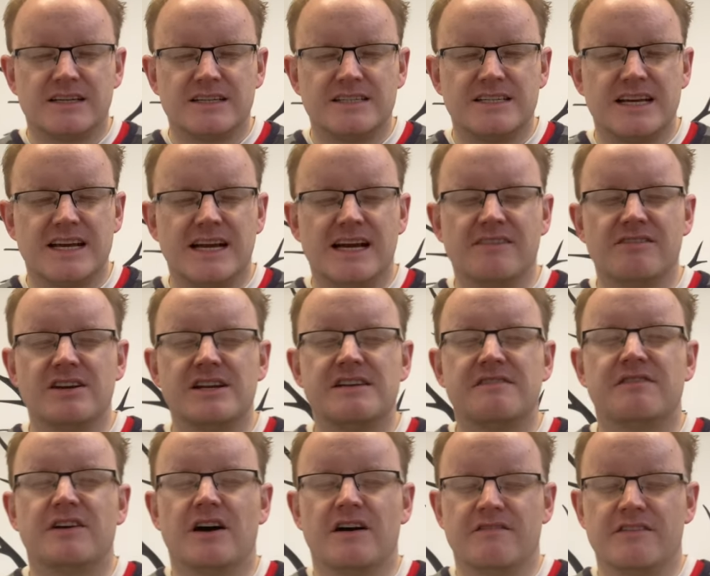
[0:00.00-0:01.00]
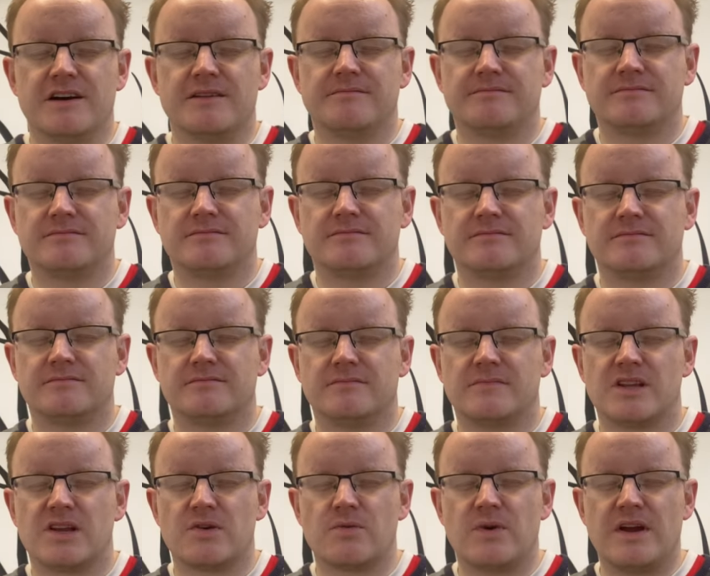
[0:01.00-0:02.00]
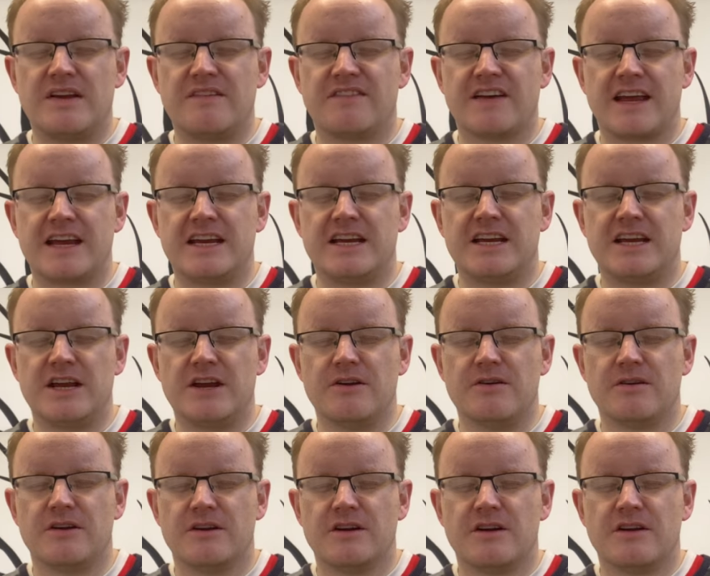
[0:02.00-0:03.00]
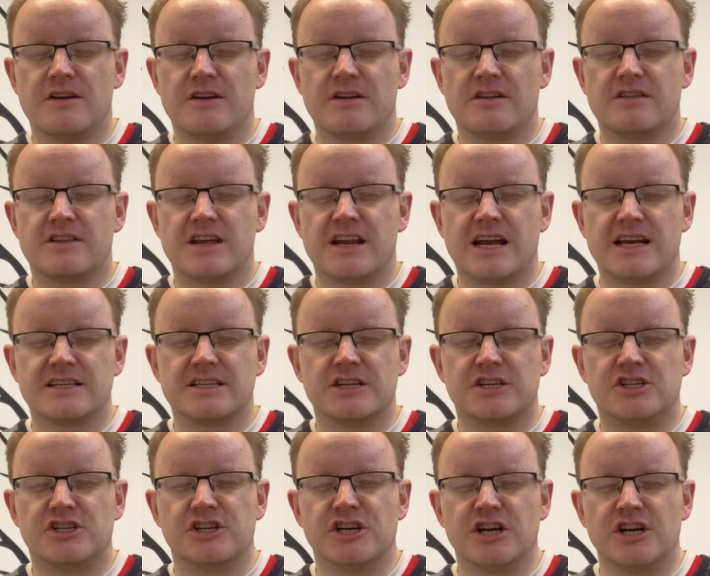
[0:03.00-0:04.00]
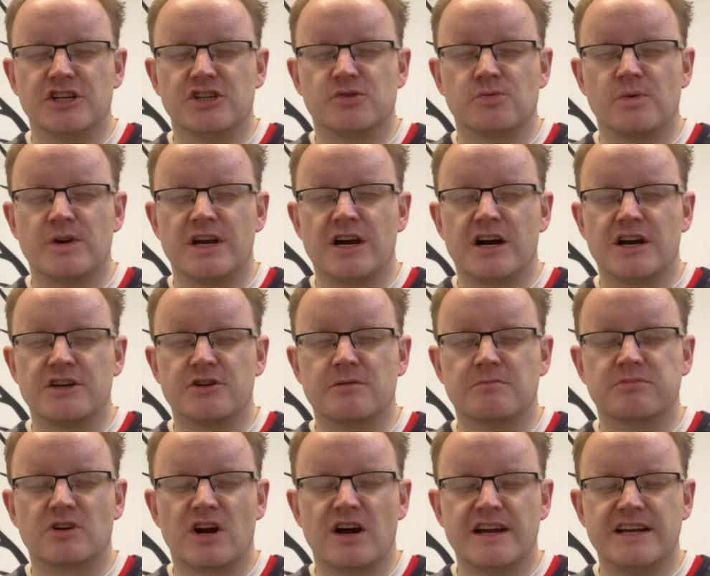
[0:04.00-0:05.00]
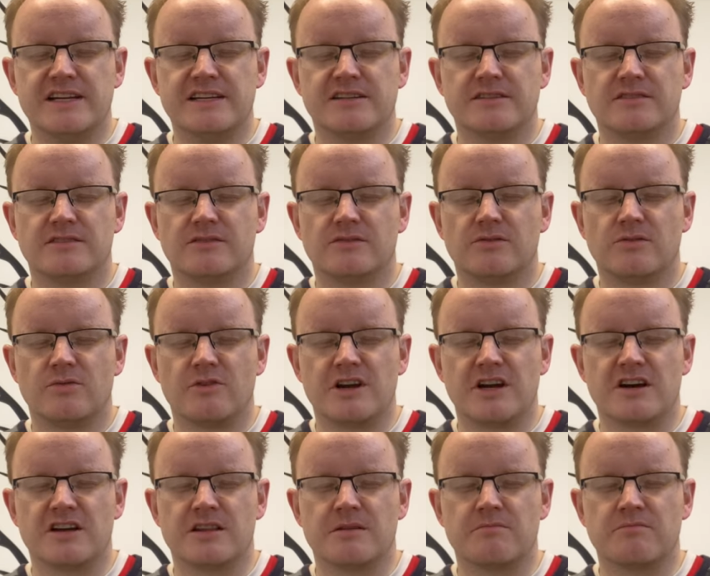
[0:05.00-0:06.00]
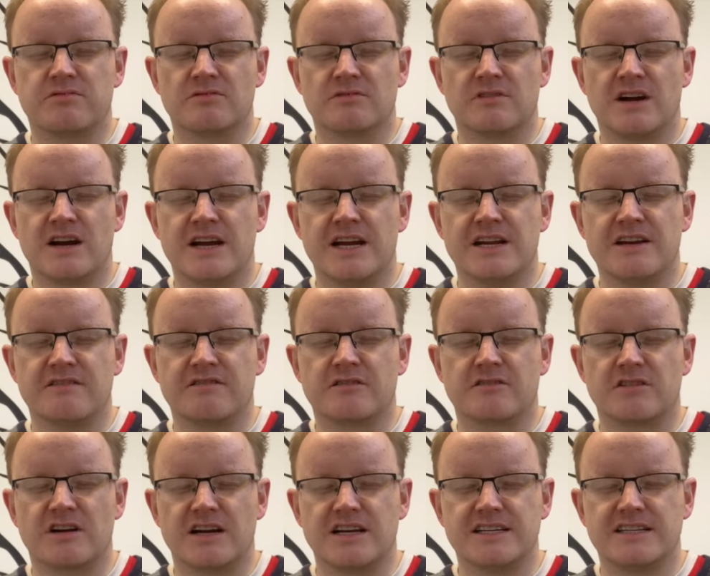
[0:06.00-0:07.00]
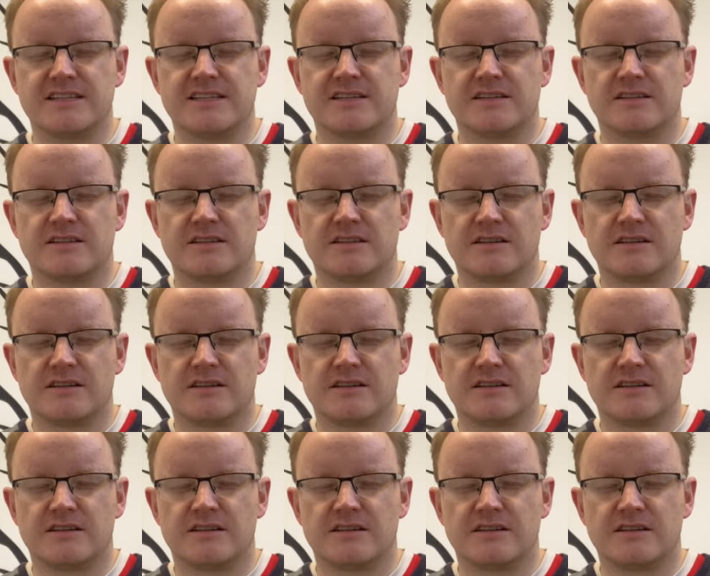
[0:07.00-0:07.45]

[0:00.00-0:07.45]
Dear Heavenly Father, we thank you that as a church, we are your bride. We are the bride of Christ.